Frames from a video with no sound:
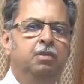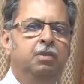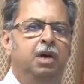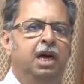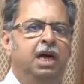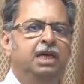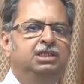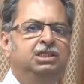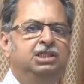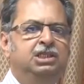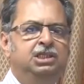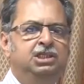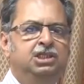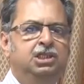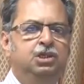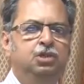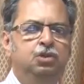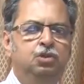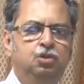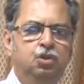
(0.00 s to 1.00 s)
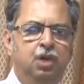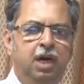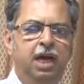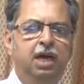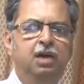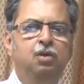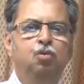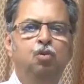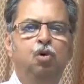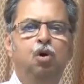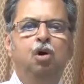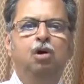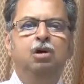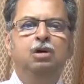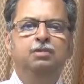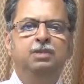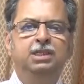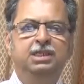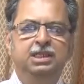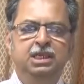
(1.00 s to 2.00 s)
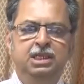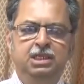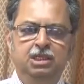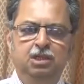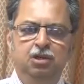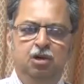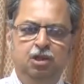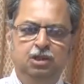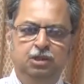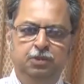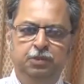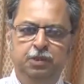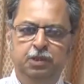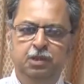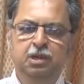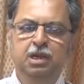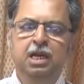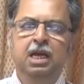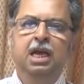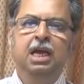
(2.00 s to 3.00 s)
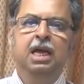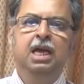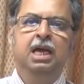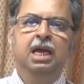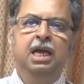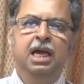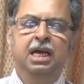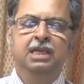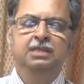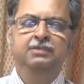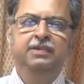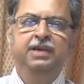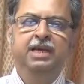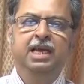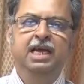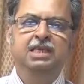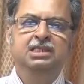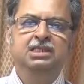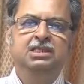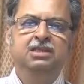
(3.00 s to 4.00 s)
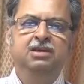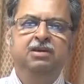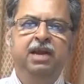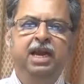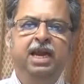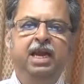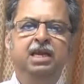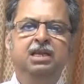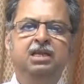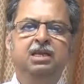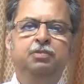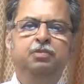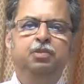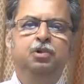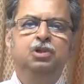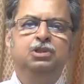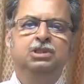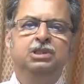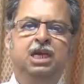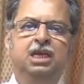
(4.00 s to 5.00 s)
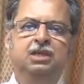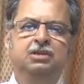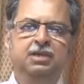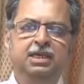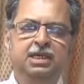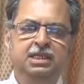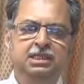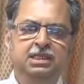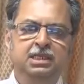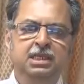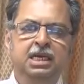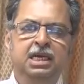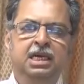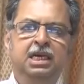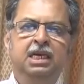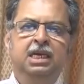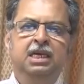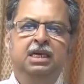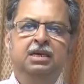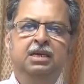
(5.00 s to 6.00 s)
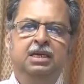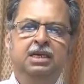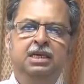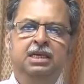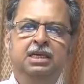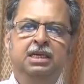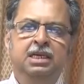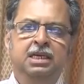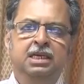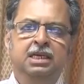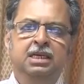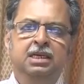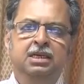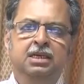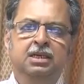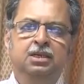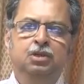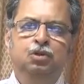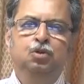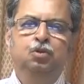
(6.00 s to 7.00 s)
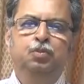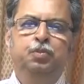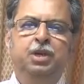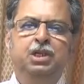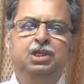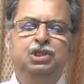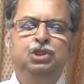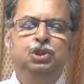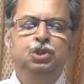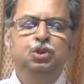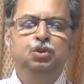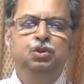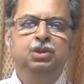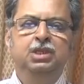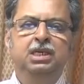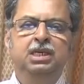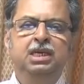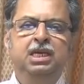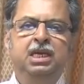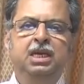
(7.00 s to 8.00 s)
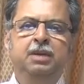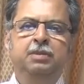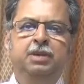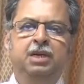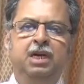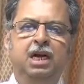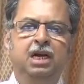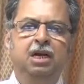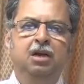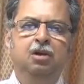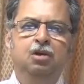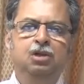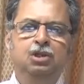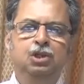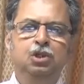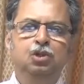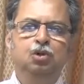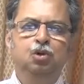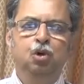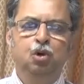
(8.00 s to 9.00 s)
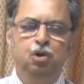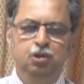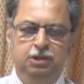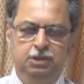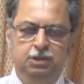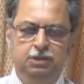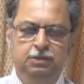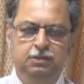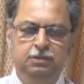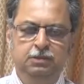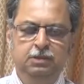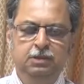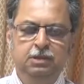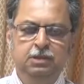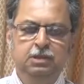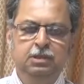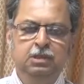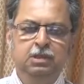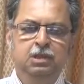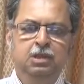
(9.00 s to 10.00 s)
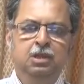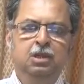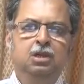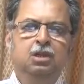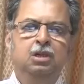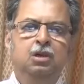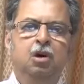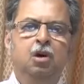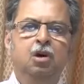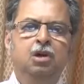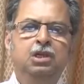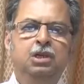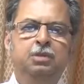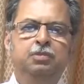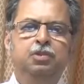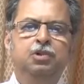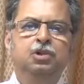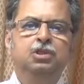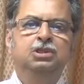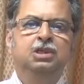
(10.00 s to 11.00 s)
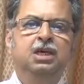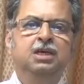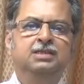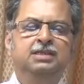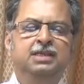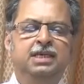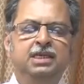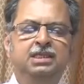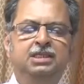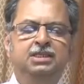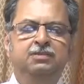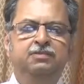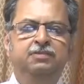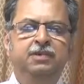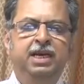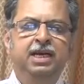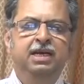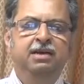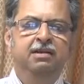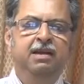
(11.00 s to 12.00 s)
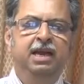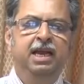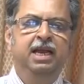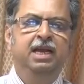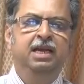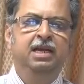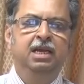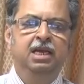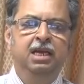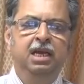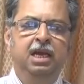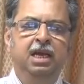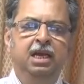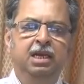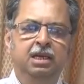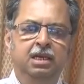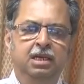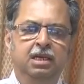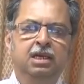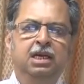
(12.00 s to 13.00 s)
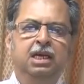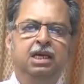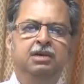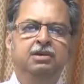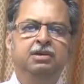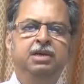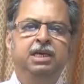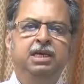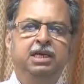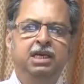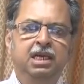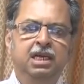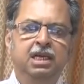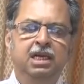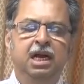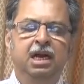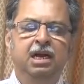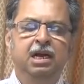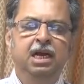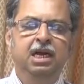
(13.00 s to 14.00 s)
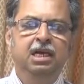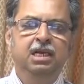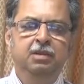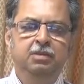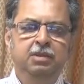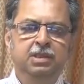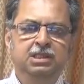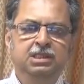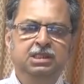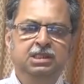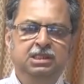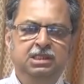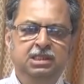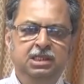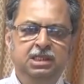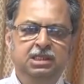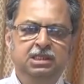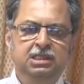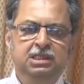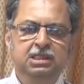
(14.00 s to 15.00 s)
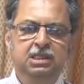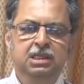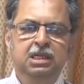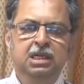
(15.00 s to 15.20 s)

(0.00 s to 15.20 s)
ICCU and ward of the JJ Hospital, as well as trained the postgraduates to pursue the DM cardiology course. All the postgraduates were trained in treating cardiac emergencies,